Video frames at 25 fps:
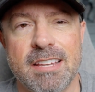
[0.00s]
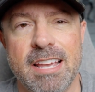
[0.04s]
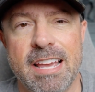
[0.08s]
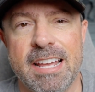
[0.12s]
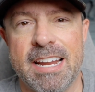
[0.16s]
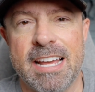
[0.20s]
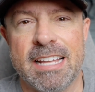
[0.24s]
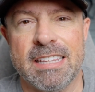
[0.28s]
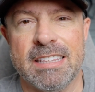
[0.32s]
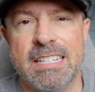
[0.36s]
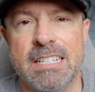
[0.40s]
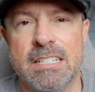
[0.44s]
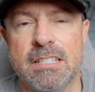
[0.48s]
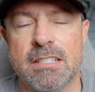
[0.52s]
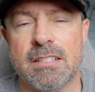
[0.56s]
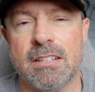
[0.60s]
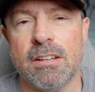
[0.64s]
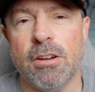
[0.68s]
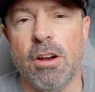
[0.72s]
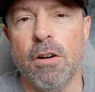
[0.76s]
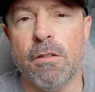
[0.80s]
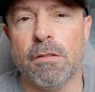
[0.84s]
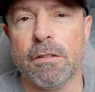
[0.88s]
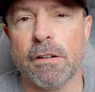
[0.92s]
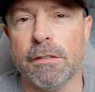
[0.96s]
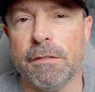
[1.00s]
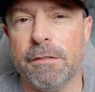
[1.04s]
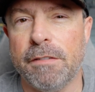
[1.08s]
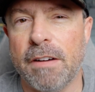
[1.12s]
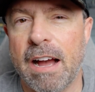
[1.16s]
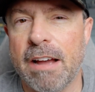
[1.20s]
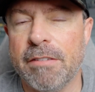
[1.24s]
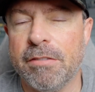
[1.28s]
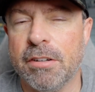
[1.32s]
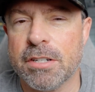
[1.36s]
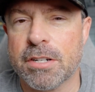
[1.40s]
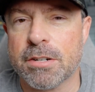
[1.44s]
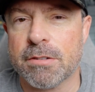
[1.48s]
and at least over
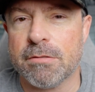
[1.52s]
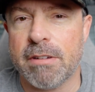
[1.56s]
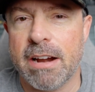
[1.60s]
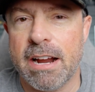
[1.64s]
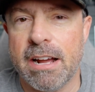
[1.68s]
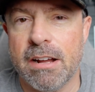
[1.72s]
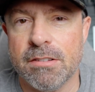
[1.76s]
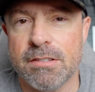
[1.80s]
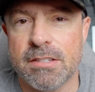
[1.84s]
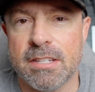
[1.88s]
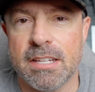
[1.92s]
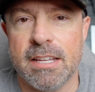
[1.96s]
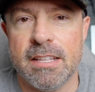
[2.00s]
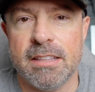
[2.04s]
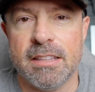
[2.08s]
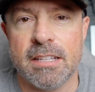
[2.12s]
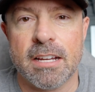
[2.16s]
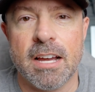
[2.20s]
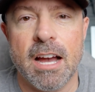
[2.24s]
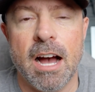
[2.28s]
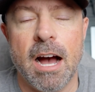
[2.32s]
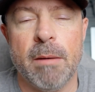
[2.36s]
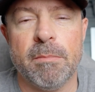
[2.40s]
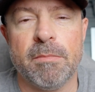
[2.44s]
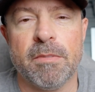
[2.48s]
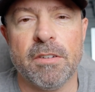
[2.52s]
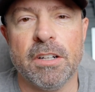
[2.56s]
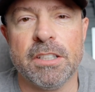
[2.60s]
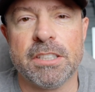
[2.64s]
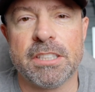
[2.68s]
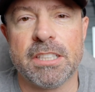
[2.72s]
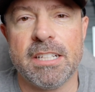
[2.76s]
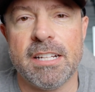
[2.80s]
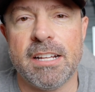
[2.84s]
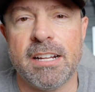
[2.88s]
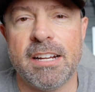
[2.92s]
500 rounds in the comp version,